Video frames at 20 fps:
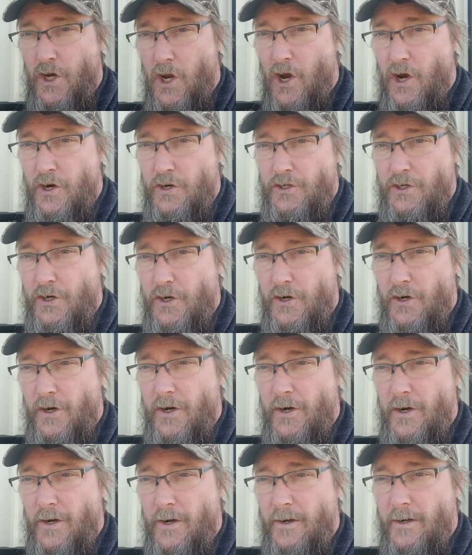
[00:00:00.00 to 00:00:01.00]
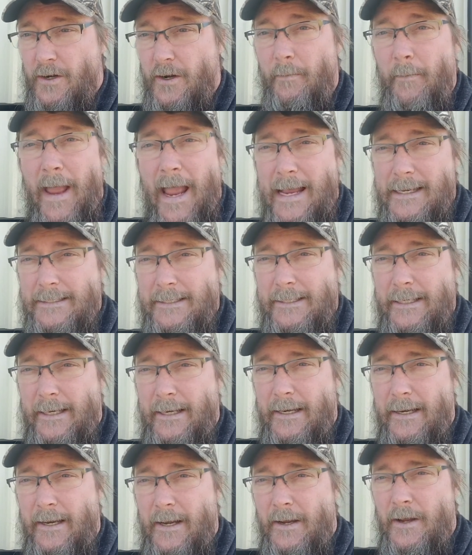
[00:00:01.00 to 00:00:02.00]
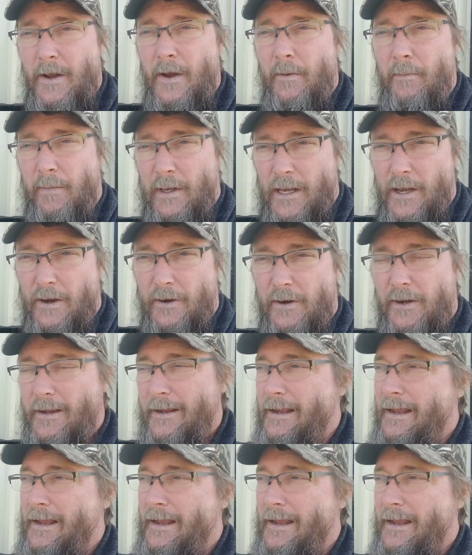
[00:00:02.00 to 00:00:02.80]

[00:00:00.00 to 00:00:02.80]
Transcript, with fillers: larger capacity plug.